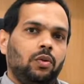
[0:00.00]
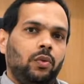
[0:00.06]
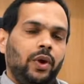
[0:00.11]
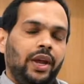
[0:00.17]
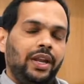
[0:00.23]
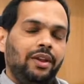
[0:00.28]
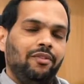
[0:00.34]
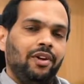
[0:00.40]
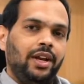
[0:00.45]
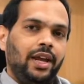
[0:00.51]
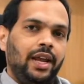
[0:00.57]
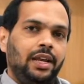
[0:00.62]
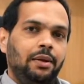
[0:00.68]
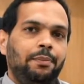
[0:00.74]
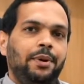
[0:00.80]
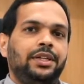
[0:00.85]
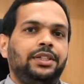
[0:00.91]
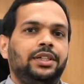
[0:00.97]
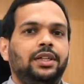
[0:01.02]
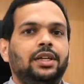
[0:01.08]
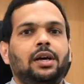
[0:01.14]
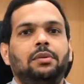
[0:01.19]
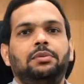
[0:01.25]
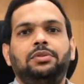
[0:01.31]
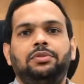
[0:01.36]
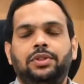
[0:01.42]
when any
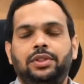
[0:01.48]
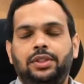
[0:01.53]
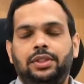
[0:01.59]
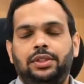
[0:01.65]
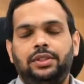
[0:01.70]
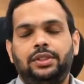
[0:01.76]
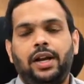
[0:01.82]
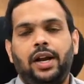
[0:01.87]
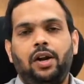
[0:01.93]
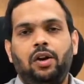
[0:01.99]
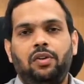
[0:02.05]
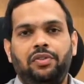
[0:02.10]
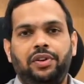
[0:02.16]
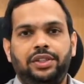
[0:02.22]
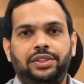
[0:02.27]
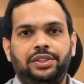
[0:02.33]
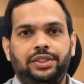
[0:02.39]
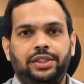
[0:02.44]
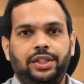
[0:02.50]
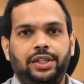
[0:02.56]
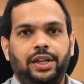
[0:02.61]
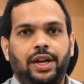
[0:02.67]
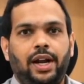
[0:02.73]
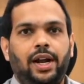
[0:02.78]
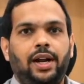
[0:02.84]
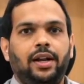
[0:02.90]
patient comes with this kind of
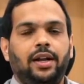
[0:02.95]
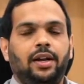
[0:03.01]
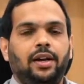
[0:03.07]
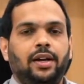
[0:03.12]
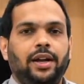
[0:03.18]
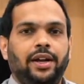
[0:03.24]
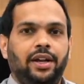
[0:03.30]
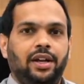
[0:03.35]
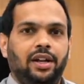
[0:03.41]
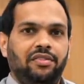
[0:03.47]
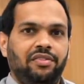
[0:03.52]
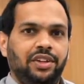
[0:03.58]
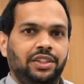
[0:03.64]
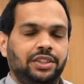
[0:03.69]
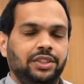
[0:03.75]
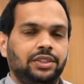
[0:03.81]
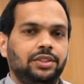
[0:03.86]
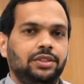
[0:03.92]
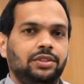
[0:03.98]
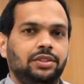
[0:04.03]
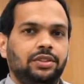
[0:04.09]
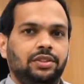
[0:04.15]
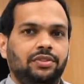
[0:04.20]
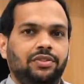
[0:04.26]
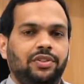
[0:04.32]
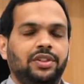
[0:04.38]
history and clinical
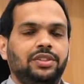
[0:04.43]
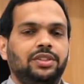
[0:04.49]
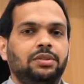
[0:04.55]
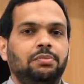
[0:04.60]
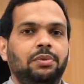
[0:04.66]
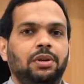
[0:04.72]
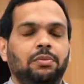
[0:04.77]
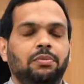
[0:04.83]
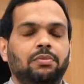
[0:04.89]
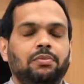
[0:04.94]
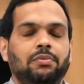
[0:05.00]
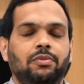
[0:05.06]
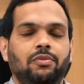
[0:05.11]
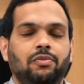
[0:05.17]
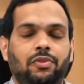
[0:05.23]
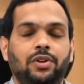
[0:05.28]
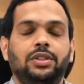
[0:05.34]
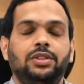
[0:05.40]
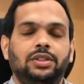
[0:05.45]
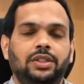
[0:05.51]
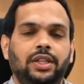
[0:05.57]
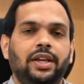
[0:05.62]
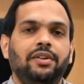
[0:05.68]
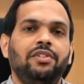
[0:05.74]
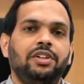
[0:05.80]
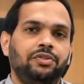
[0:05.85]
features, the first
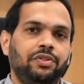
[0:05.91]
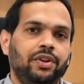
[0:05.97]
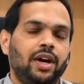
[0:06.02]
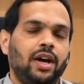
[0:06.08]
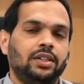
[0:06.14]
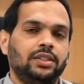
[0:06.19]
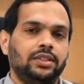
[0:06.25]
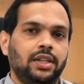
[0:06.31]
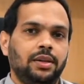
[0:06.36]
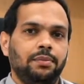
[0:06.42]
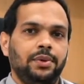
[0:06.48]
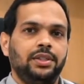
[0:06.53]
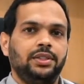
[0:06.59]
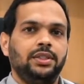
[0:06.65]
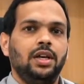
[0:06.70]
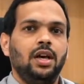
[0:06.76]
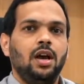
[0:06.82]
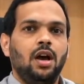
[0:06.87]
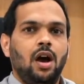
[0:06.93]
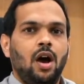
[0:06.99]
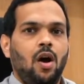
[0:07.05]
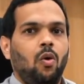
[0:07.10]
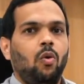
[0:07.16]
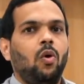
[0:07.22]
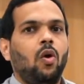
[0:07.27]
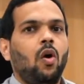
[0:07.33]
thing which we ask them is
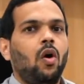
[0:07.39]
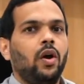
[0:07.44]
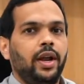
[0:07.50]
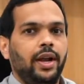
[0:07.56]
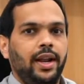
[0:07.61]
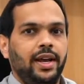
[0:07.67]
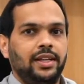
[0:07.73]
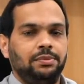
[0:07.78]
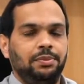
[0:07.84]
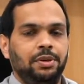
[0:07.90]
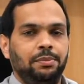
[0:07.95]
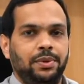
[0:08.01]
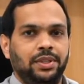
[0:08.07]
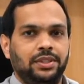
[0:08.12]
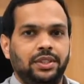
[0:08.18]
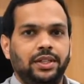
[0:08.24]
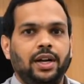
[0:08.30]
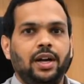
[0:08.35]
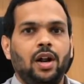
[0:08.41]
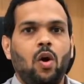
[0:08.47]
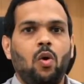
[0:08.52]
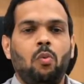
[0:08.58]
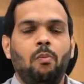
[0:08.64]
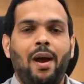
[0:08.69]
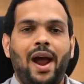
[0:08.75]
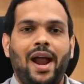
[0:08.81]
how long it has been present and
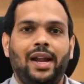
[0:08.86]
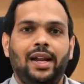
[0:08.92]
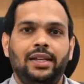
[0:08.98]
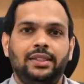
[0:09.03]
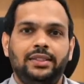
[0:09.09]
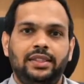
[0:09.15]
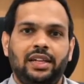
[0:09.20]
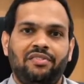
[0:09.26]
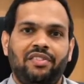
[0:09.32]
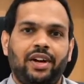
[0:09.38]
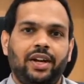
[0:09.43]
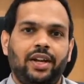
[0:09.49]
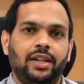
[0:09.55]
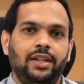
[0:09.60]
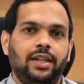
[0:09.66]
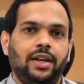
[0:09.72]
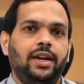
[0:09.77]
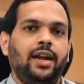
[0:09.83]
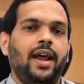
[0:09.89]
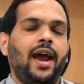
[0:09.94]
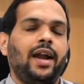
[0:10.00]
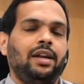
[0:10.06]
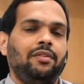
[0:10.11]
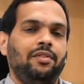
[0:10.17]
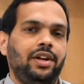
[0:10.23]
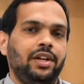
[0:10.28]
how badly is it affecting their
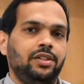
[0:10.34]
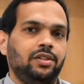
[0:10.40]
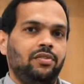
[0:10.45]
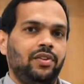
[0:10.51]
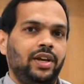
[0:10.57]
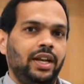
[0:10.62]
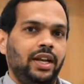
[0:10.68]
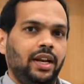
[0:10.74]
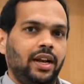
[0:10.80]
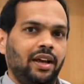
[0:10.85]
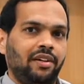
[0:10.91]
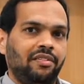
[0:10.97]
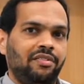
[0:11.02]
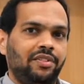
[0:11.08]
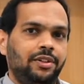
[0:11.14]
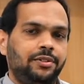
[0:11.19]
activities of daily life.